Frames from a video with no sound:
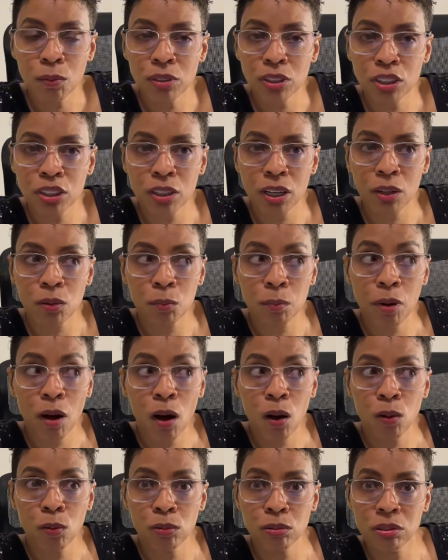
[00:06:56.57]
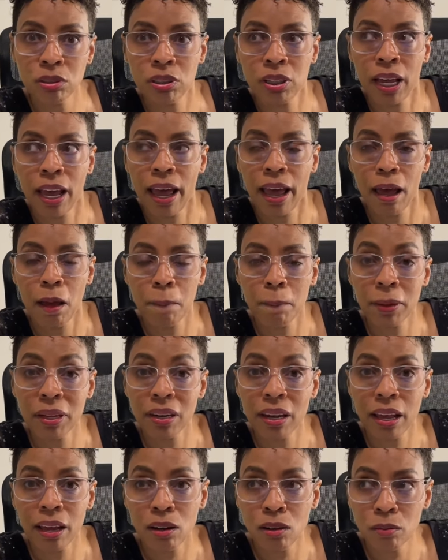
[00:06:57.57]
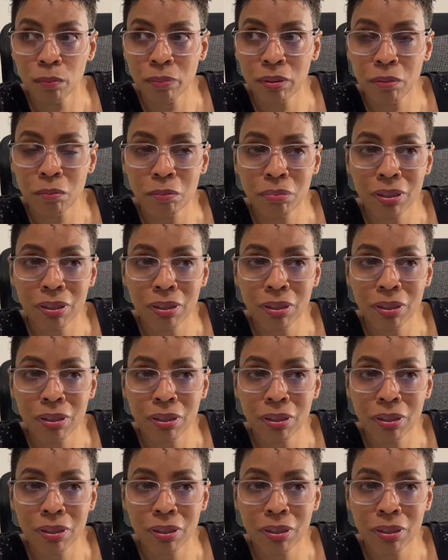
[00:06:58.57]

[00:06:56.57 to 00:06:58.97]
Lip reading: was supposed to have been helping,